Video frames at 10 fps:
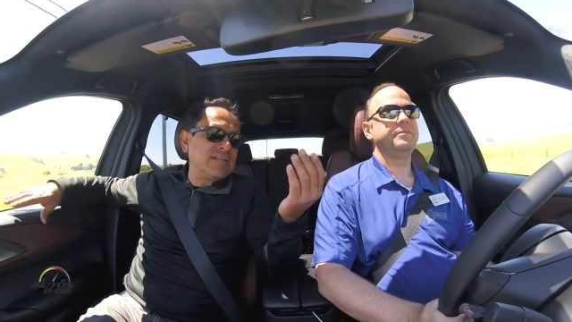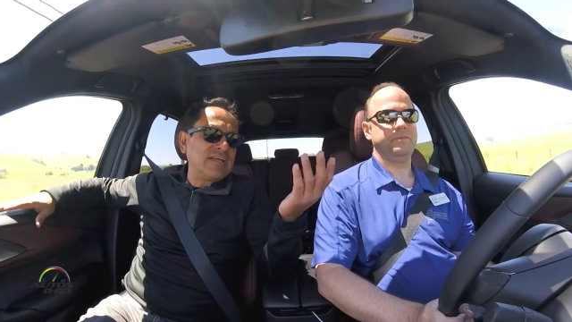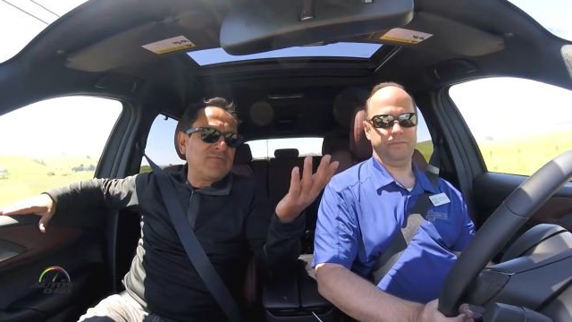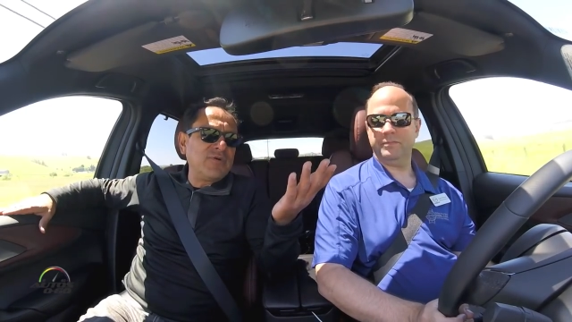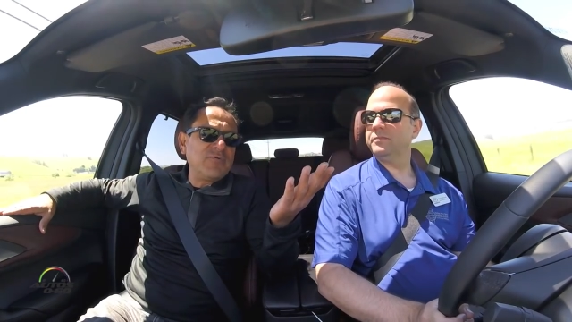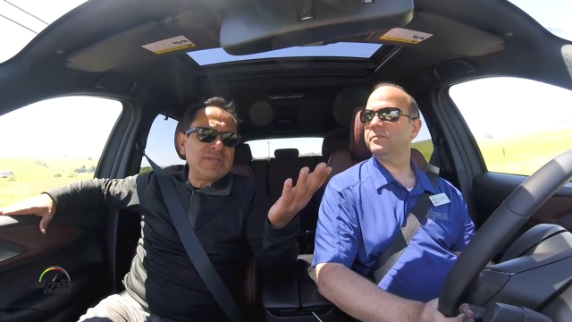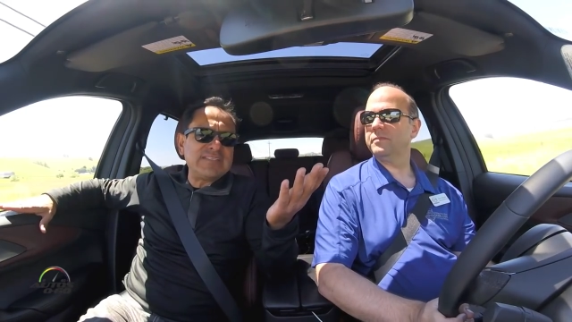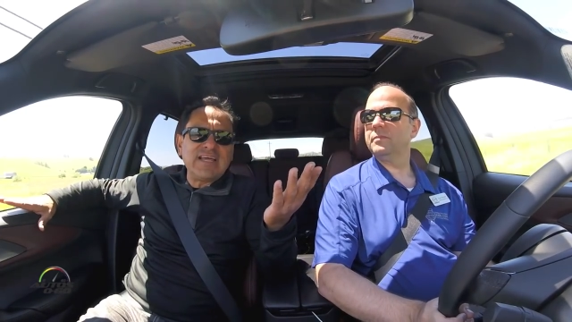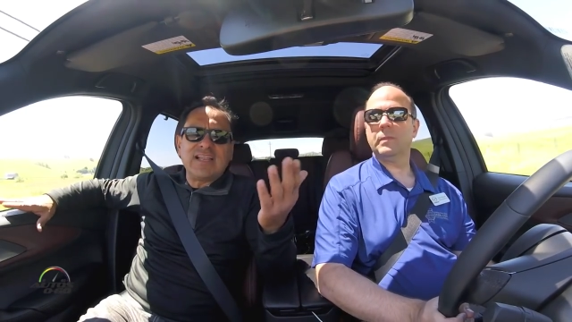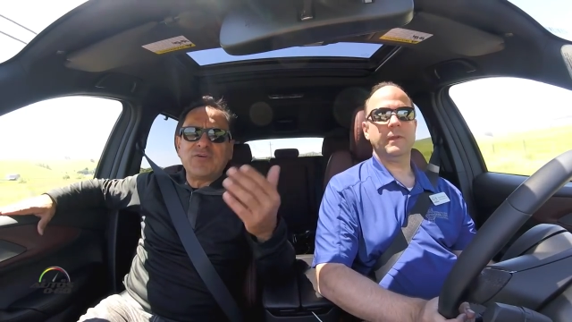Speaker 1: Like when
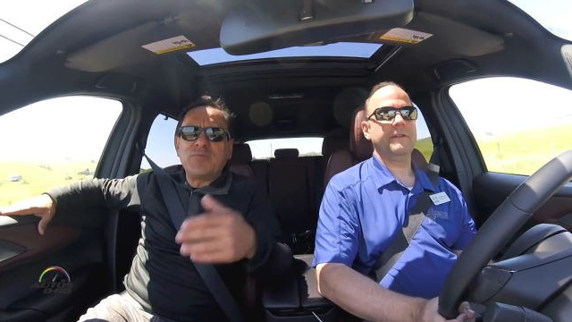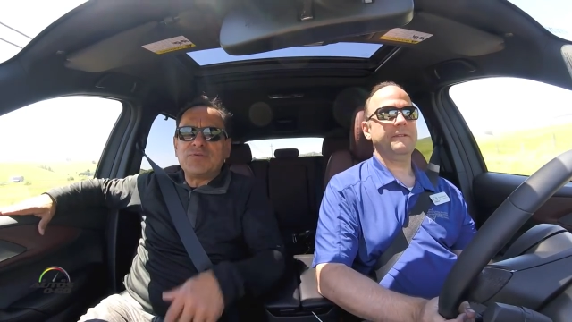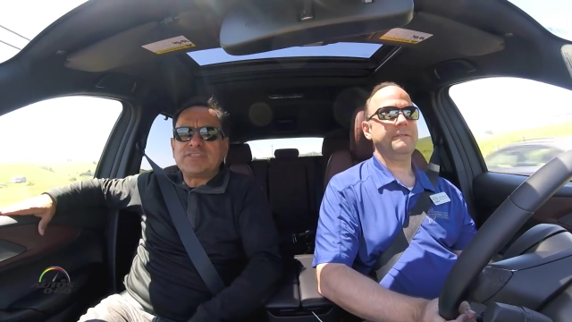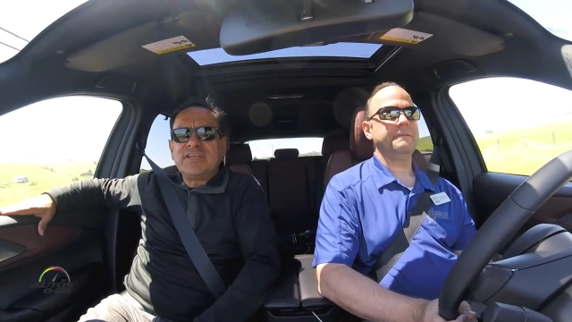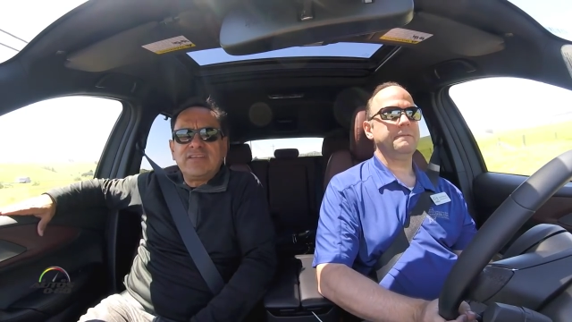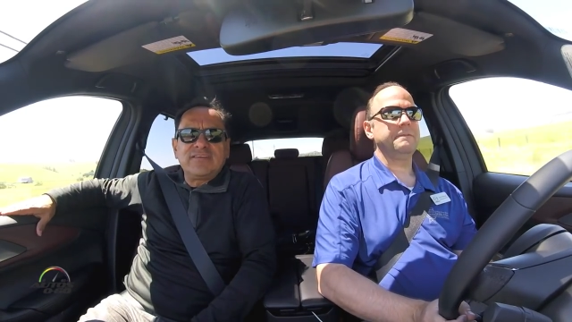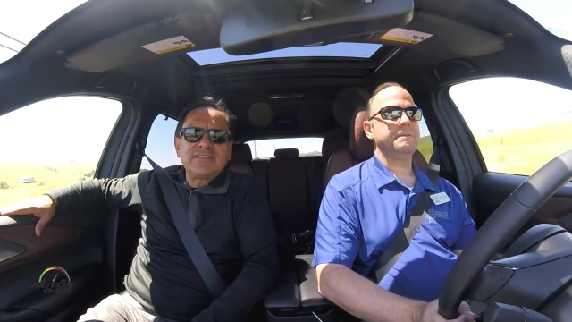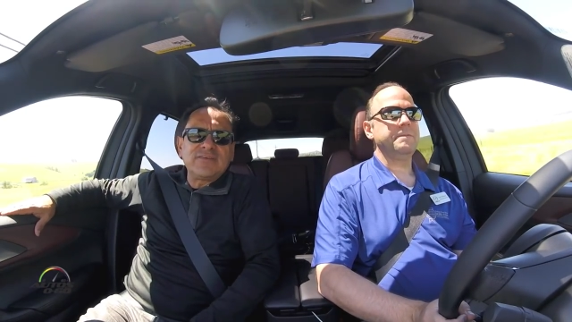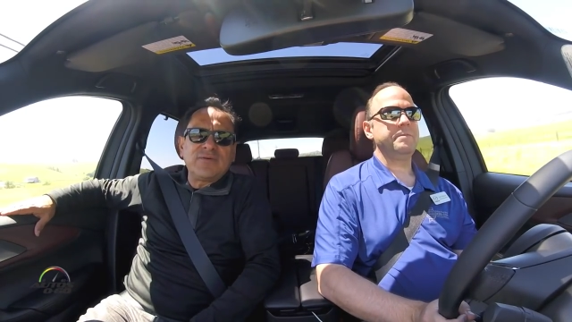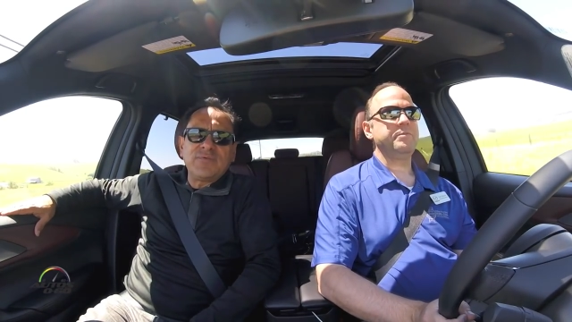was that? Like almost 10
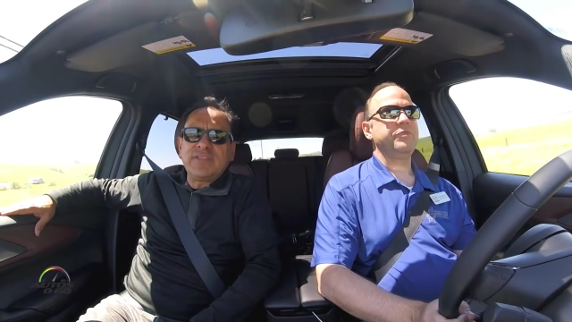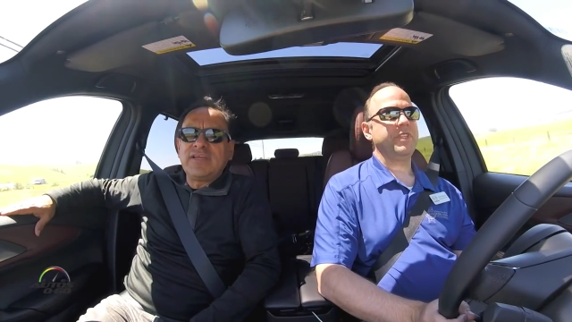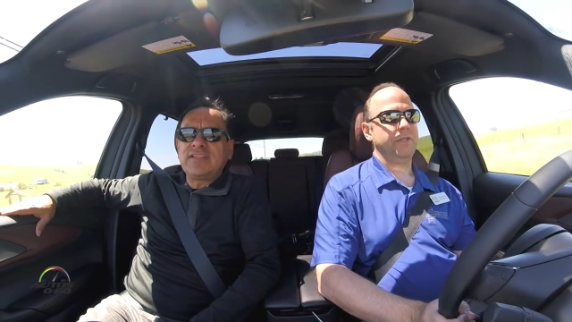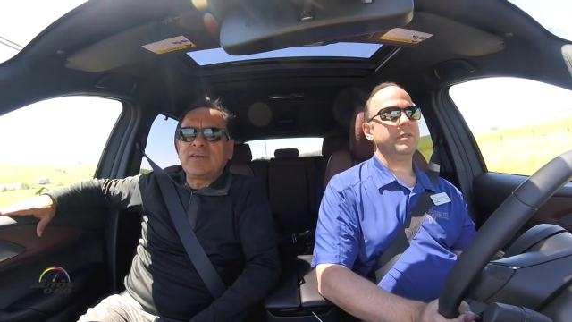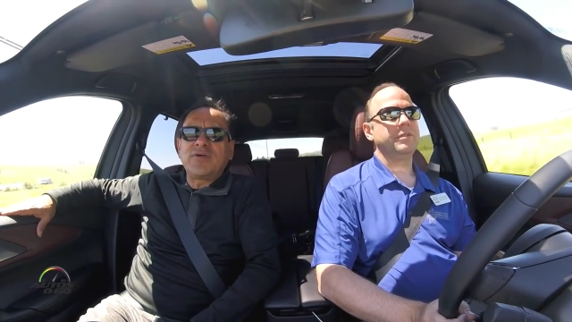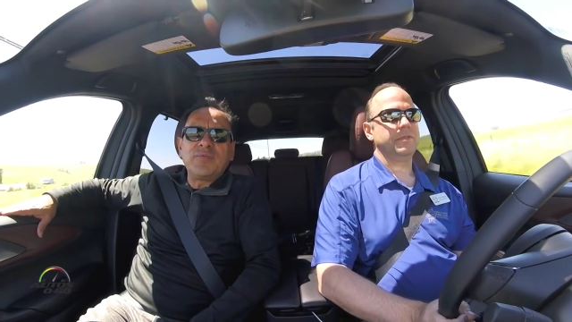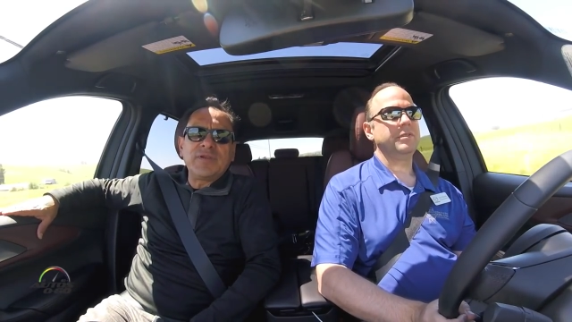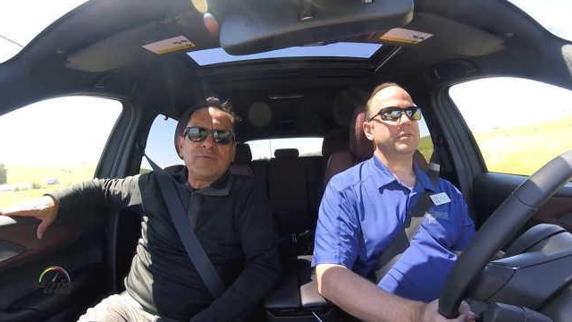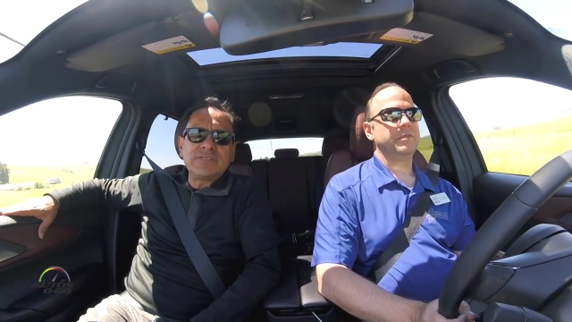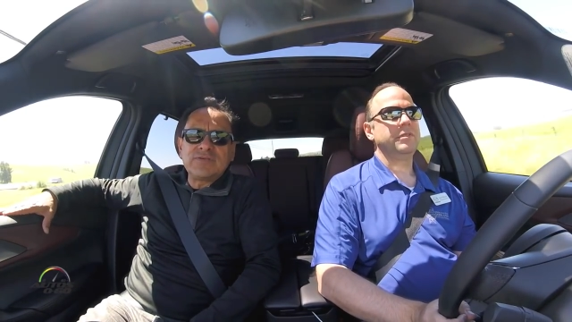years ago when the, the
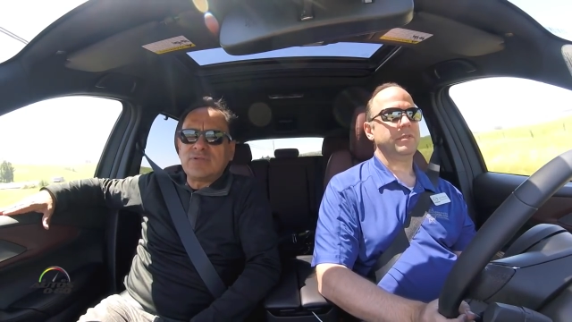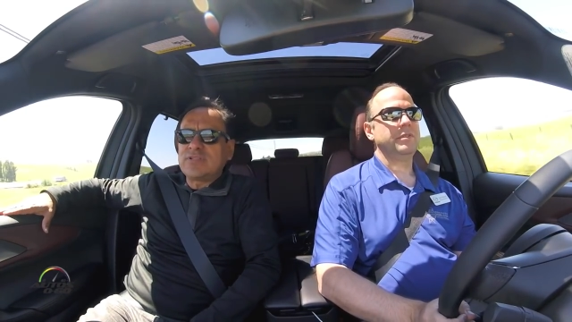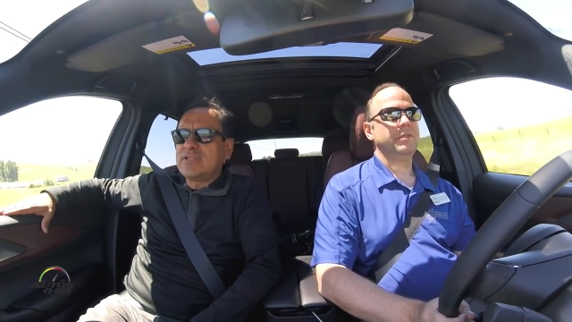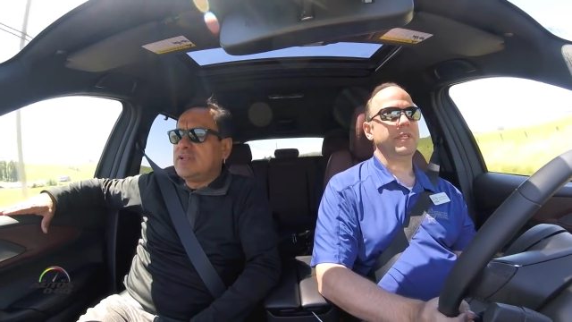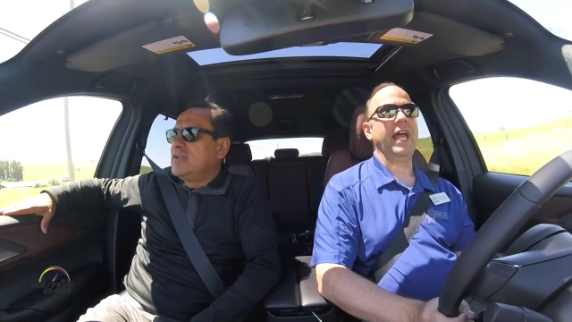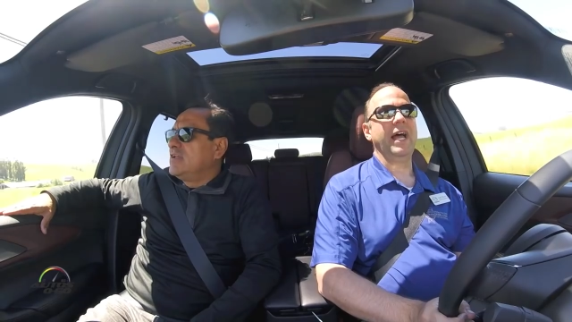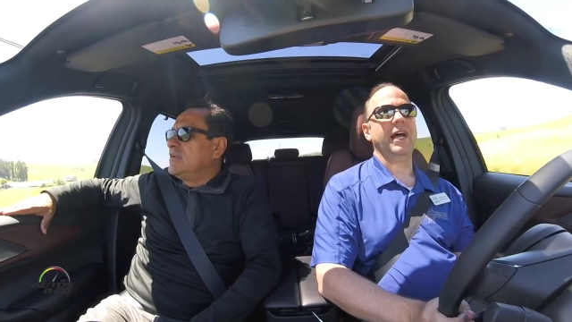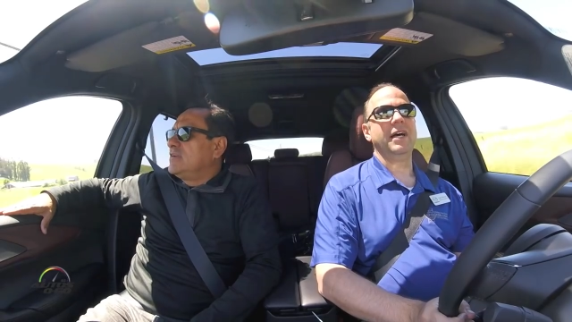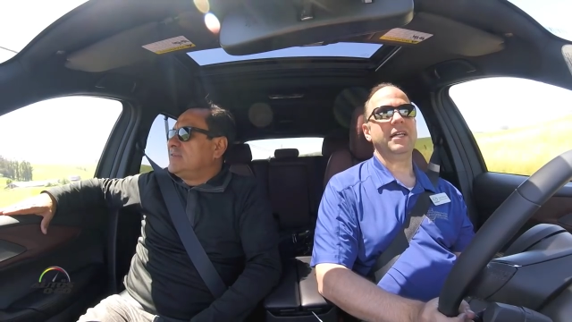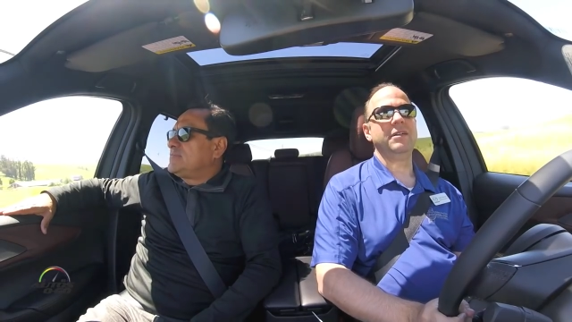company was sold.
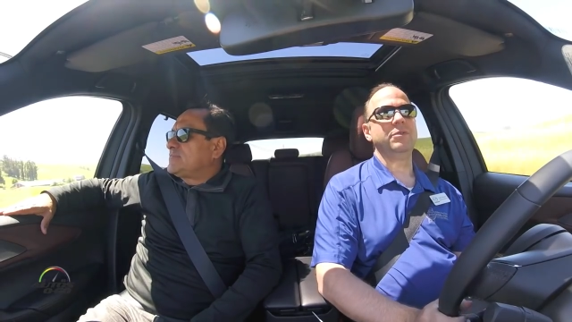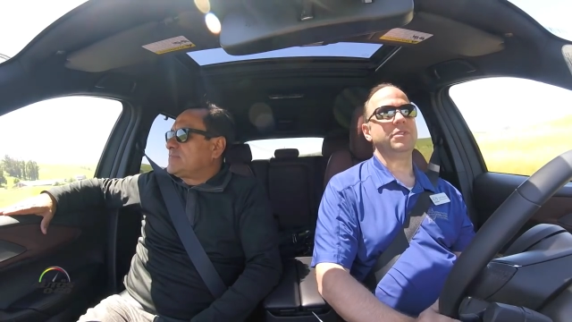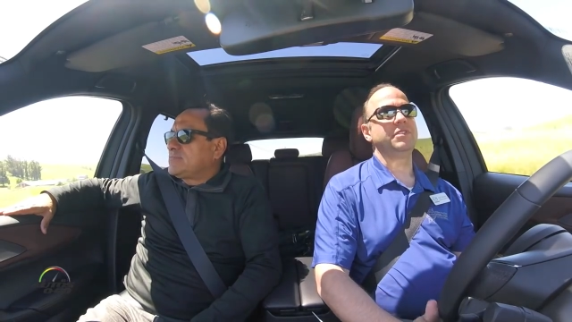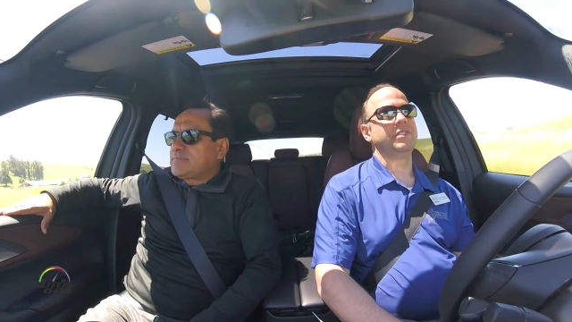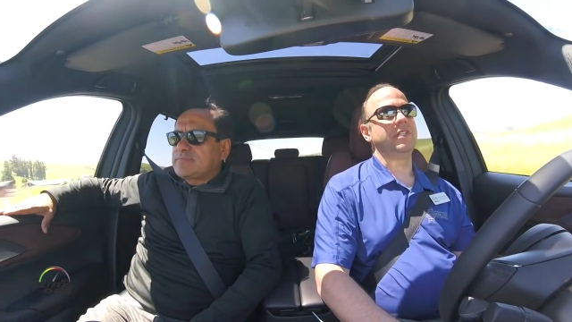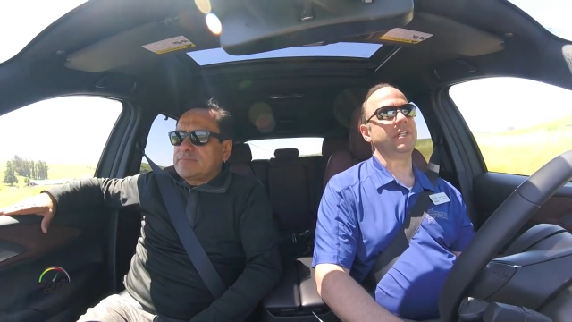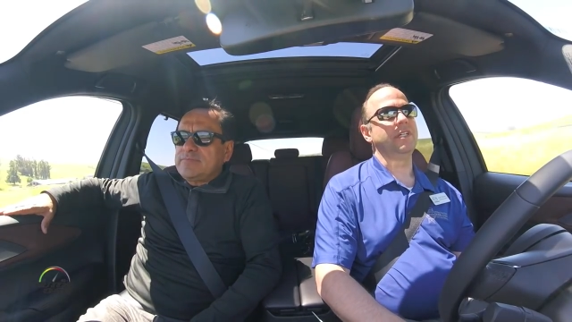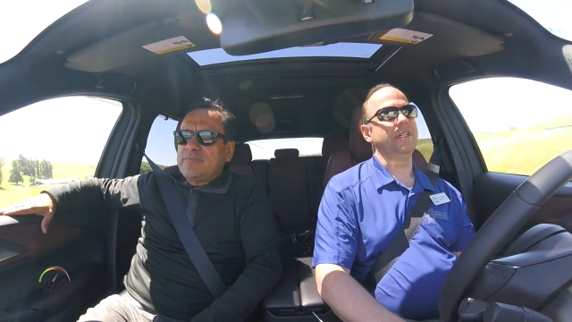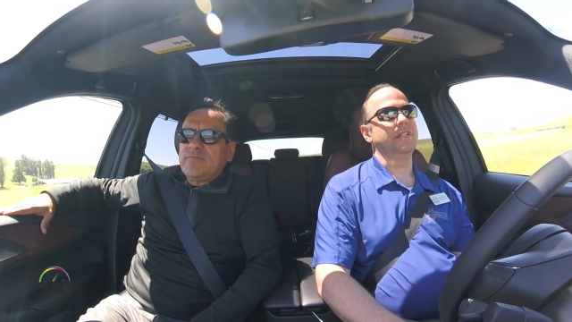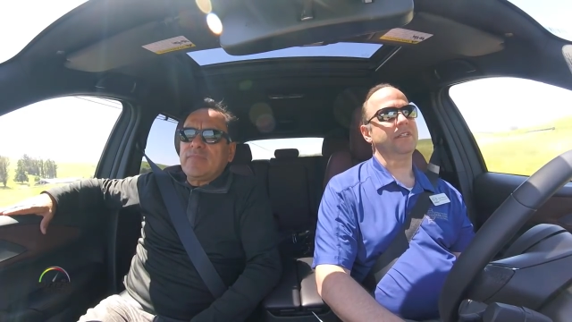Yeah, it was.
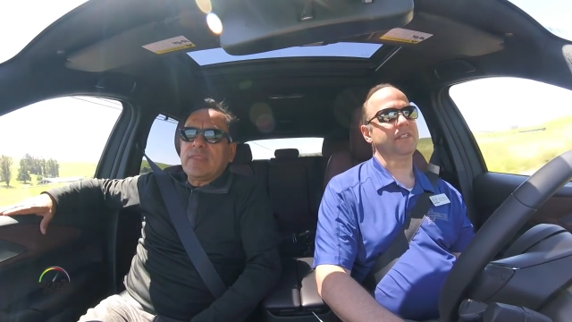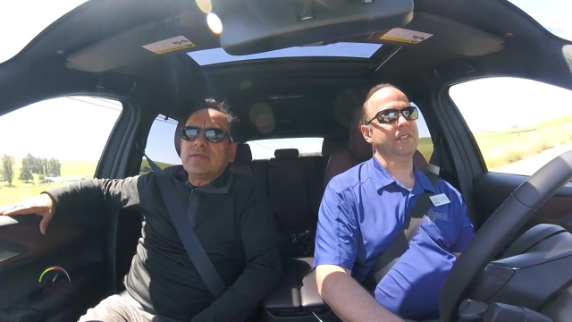Uh,